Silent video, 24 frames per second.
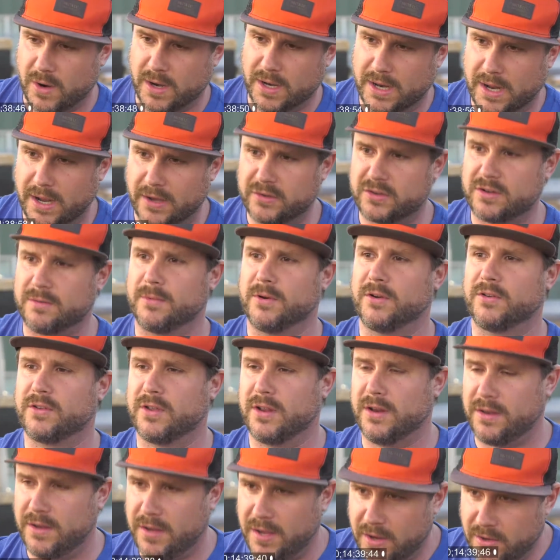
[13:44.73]
our customers
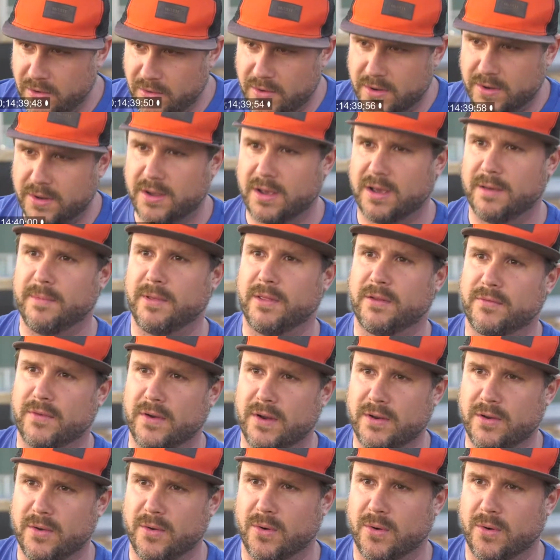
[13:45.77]
continue to come in the front